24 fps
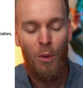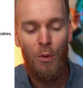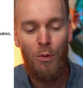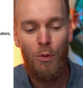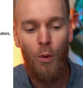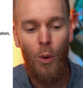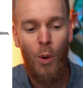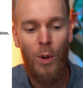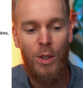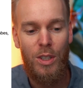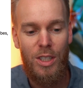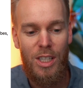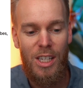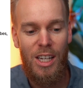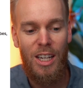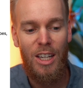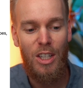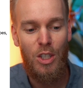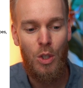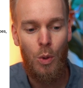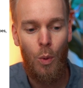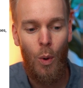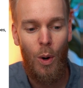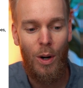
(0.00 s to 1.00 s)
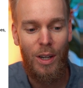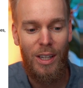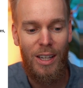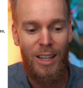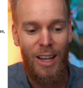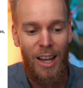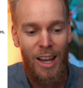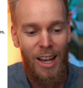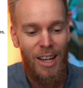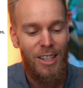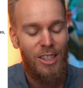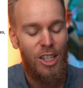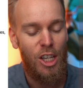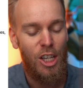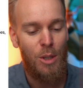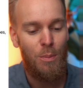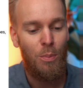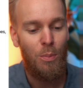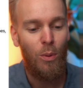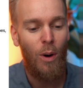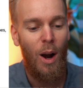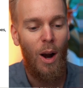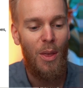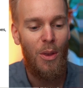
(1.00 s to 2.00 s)
14:20 says,
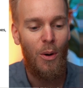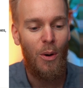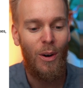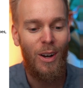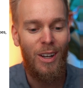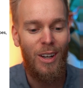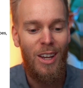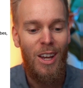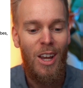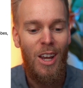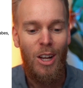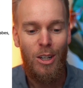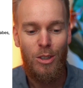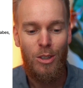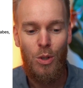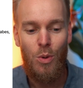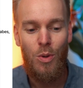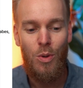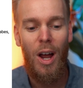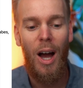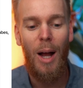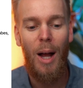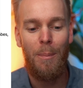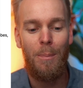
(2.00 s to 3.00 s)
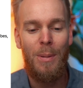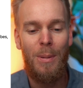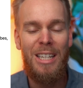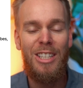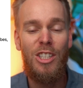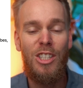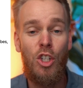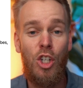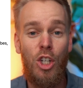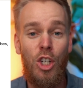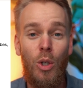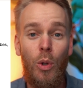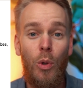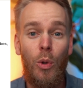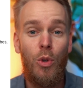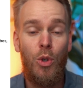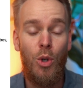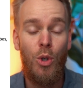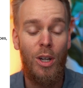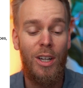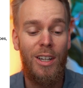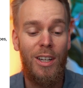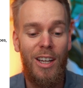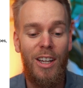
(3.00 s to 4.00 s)
"Brethren, do not be
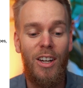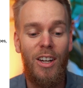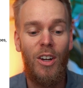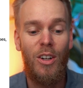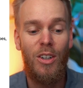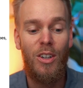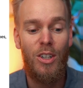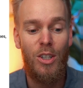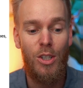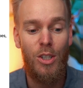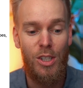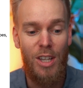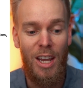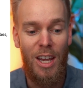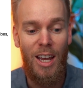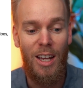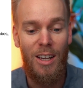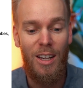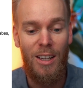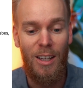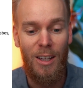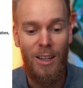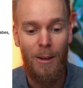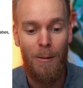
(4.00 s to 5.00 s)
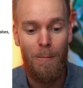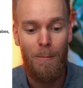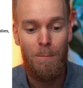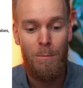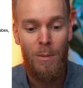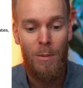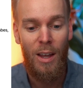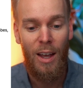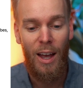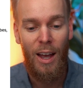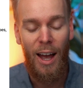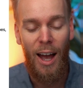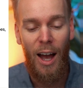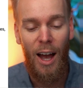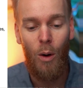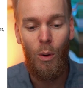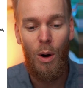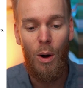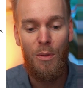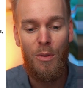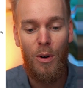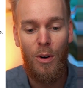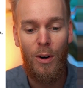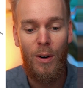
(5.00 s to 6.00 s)
children in understanding.
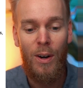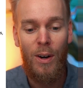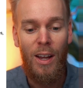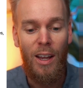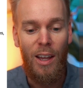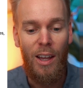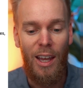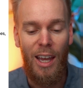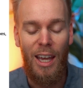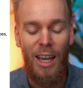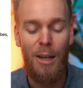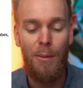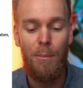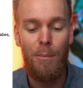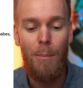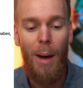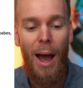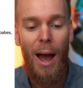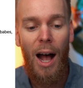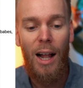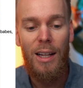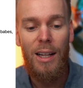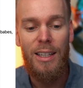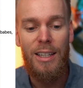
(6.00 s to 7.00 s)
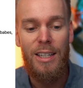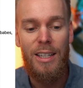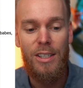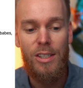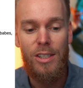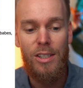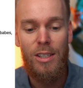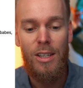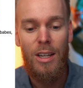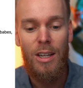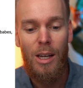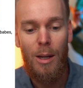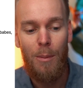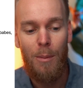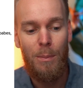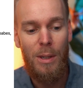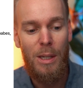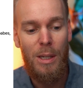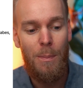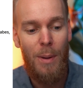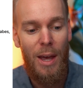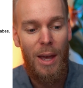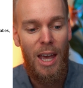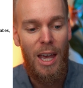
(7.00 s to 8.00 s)
However, in malice
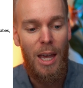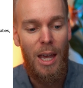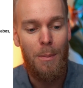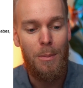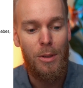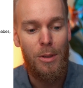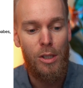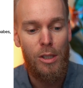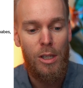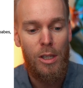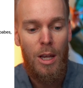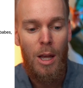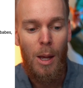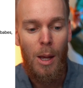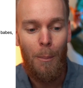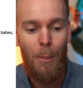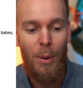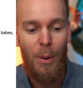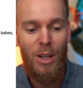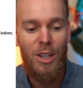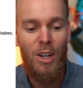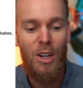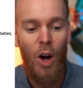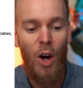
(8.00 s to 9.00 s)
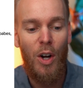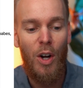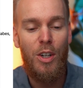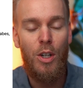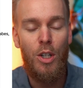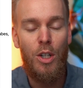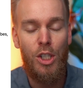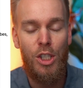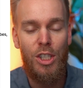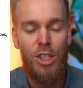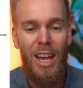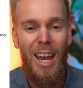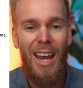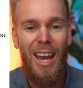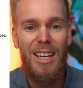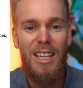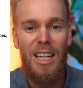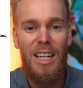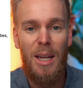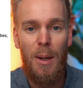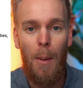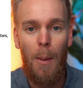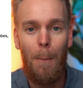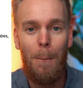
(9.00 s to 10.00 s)
be babes, but in
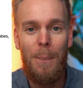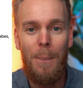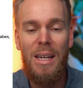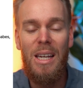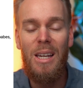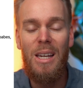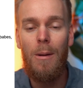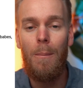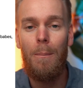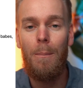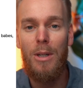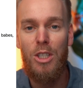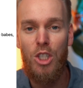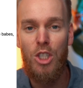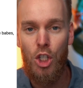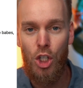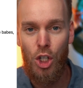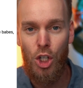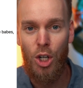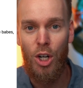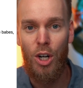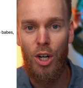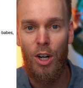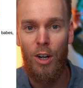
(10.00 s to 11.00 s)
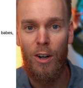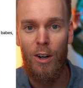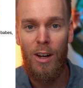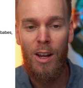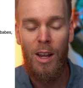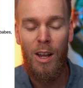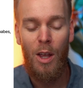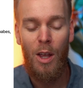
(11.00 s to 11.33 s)
understanding be mature."